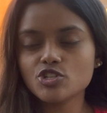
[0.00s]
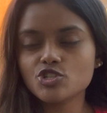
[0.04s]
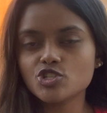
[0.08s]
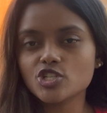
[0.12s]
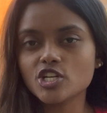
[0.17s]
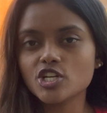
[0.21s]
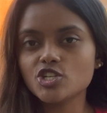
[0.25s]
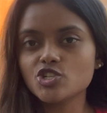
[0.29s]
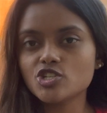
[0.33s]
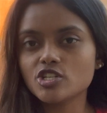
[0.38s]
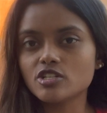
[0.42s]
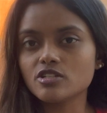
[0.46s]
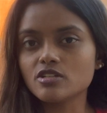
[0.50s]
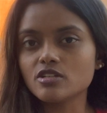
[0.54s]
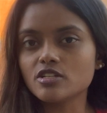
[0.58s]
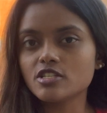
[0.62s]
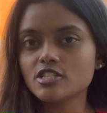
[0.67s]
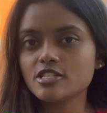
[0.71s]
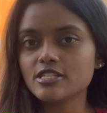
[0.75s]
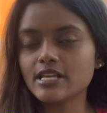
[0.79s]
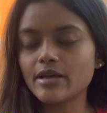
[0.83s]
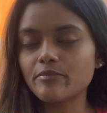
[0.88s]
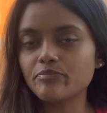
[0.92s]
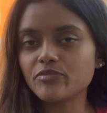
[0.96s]
education is
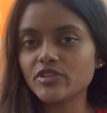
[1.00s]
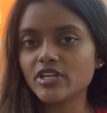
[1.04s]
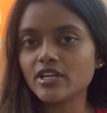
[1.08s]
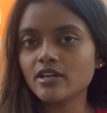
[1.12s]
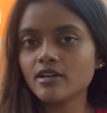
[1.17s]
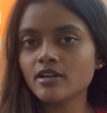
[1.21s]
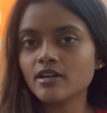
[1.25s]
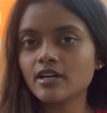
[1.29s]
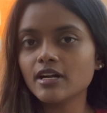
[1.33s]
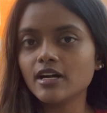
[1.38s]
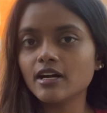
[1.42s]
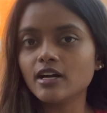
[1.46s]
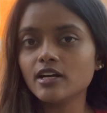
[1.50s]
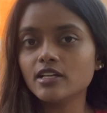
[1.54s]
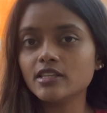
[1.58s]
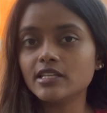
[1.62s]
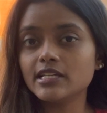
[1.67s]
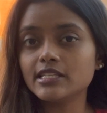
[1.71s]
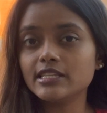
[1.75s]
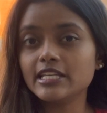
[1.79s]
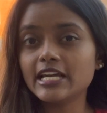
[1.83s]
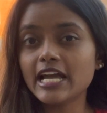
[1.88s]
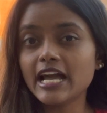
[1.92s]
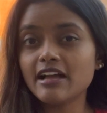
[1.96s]
something
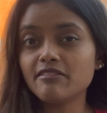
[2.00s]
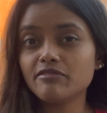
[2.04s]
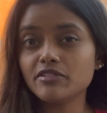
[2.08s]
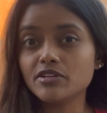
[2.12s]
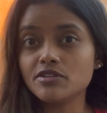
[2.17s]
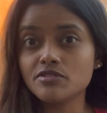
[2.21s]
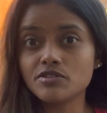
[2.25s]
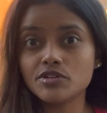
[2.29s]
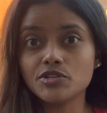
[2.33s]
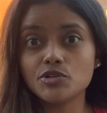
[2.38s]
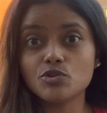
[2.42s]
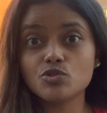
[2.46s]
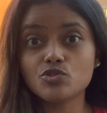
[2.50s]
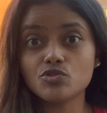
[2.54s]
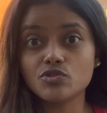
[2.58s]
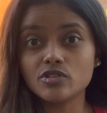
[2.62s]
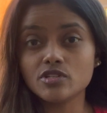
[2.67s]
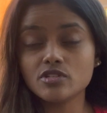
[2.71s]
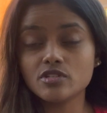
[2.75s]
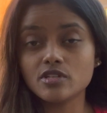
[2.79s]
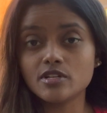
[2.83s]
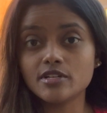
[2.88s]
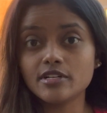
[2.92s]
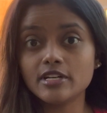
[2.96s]
that they have introduced
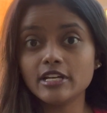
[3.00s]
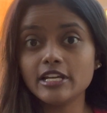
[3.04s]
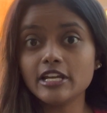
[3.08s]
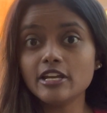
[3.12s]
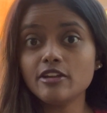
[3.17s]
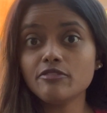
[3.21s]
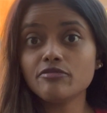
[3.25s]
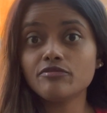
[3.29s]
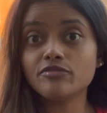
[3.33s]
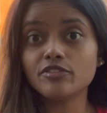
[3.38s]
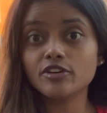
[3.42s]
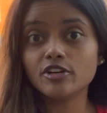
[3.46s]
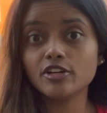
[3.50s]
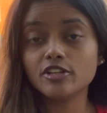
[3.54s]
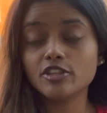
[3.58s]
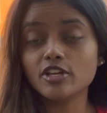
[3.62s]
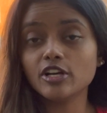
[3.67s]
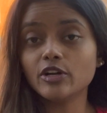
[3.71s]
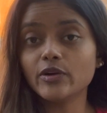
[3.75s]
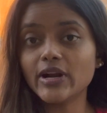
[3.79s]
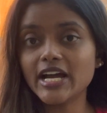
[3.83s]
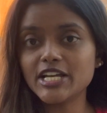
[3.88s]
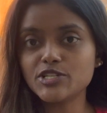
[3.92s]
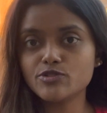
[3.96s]
recently for the
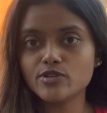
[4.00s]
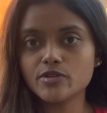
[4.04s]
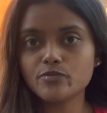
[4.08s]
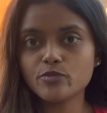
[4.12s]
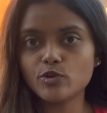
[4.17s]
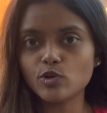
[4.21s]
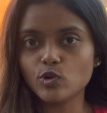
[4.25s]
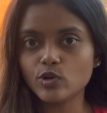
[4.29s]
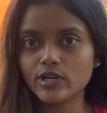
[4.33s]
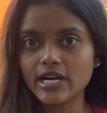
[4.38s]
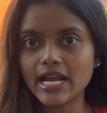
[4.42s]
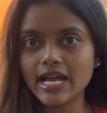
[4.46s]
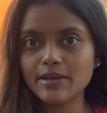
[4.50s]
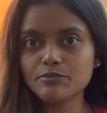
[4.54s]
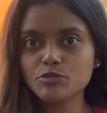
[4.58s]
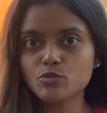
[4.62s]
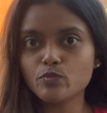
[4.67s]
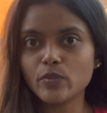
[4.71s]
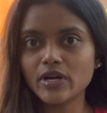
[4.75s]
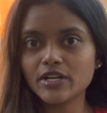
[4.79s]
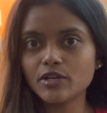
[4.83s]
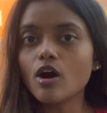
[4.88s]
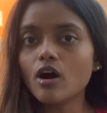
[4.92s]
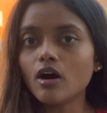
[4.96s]
graduate programs,
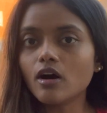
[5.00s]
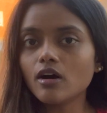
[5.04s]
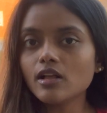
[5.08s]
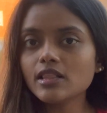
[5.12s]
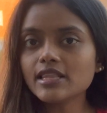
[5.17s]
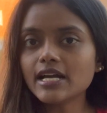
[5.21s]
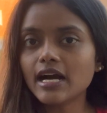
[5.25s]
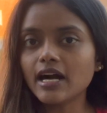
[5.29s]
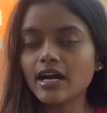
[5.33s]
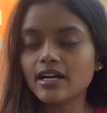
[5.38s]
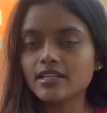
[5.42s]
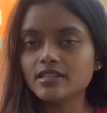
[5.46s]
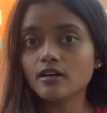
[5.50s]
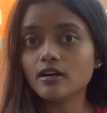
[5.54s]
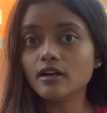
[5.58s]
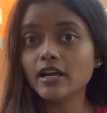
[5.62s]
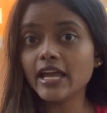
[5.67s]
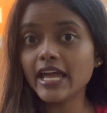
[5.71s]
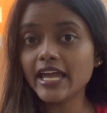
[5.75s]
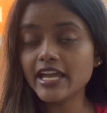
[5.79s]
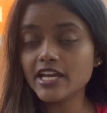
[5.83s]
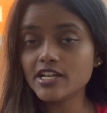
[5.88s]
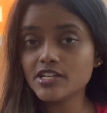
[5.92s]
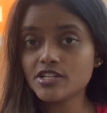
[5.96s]
but all the other
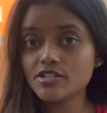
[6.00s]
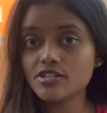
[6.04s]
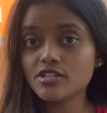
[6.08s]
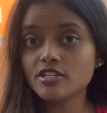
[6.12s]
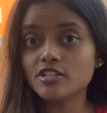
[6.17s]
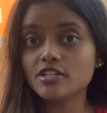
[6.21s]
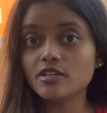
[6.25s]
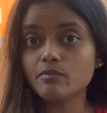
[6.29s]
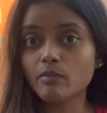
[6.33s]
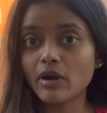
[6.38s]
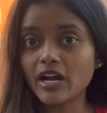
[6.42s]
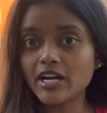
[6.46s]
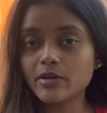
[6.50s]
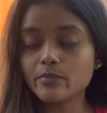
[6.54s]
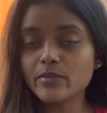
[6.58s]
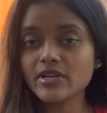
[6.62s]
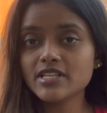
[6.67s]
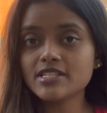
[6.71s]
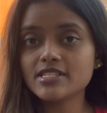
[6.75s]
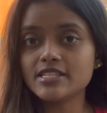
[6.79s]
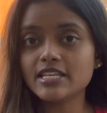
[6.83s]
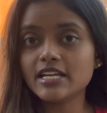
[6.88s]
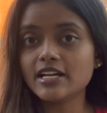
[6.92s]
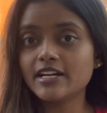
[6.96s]
8
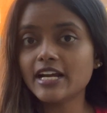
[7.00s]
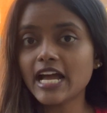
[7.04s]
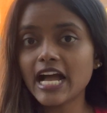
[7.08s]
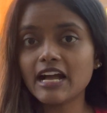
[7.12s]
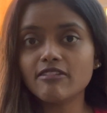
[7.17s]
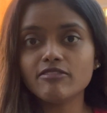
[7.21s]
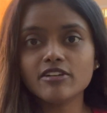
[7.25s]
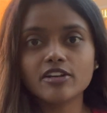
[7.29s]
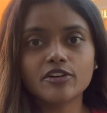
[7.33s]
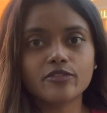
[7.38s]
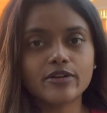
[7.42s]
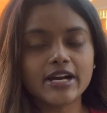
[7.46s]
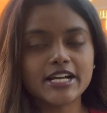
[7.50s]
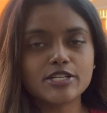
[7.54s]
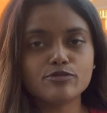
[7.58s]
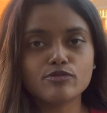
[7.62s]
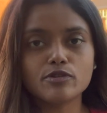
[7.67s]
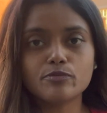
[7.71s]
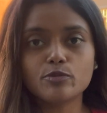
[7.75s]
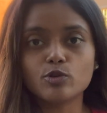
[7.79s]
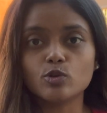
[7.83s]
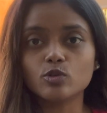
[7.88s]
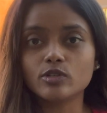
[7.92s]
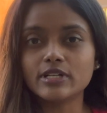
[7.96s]
departments, they are having
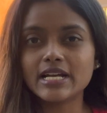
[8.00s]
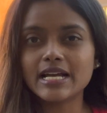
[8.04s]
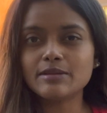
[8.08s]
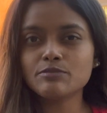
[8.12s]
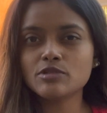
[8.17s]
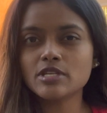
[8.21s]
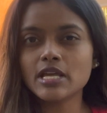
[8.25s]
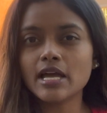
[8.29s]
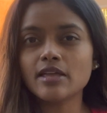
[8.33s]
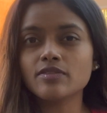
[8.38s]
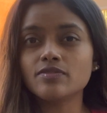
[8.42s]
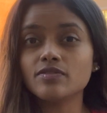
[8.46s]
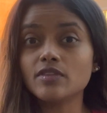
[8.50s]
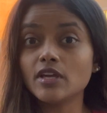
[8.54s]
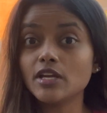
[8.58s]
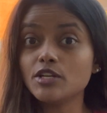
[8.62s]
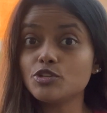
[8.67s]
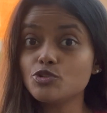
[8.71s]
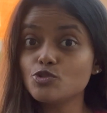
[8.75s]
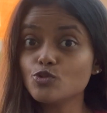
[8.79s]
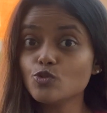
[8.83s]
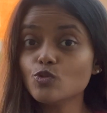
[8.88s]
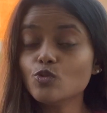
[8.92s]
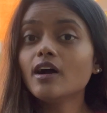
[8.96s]
graduate programs and they
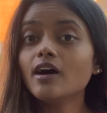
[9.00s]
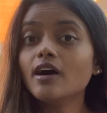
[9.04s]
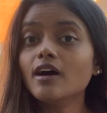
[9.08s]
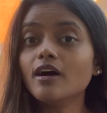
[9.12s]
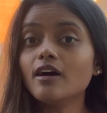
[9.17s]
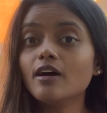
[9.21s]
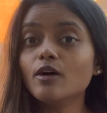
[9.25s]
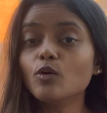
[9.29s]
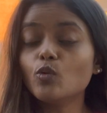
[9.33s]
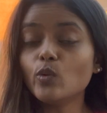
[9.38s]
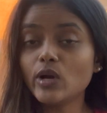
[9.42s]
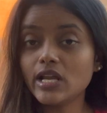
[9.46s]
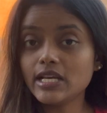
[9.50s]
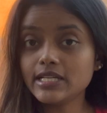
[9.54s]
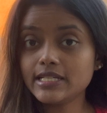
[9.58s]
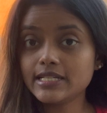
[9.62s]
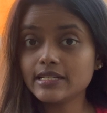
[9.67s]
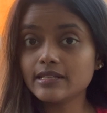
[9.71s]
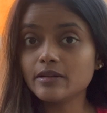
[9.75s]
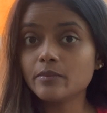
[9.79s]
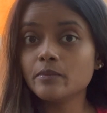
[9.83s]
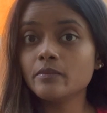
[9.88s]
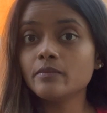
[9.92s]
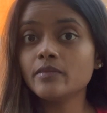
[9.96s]
do
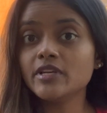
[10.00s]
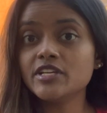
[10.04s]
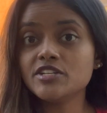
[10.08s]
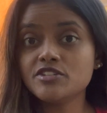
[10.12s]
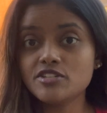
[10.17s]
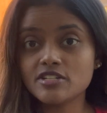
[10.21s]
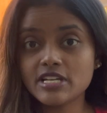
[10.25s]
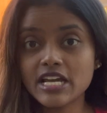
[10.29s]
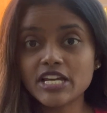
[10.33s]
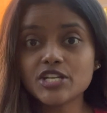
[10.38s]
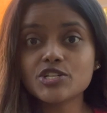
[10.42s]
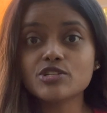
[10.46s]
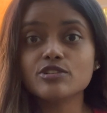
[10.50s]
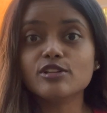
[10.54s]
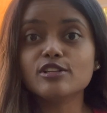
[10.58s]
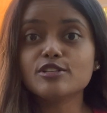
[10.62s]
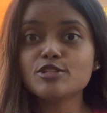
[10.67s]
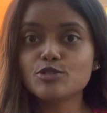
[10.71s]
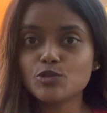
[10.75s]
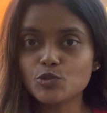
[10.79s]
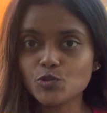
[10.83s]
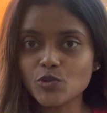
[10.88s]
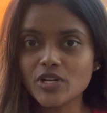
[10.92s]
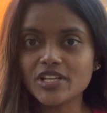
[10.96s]
welcome international
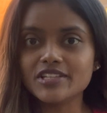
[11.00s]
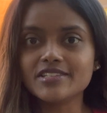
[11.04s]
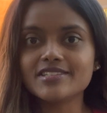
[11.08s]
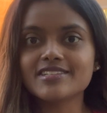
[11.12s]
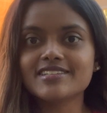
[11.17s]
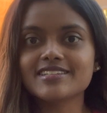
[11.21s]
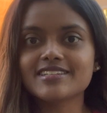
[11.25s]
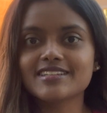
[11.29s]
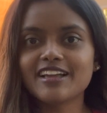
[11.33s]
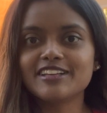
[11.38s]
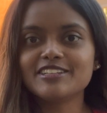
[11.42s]
students.